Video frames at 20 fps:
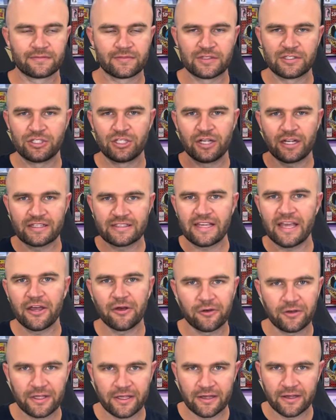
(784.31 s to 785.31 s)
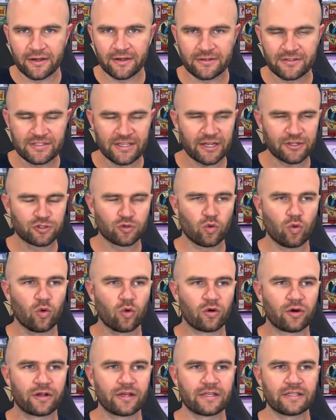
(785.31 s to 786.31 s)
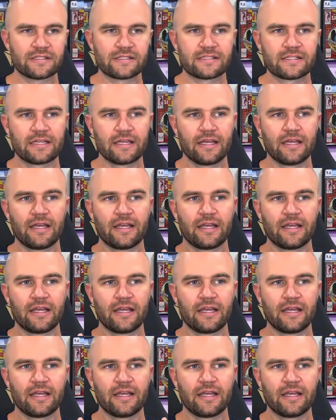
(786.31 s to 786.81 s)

genitalia or sexual organs,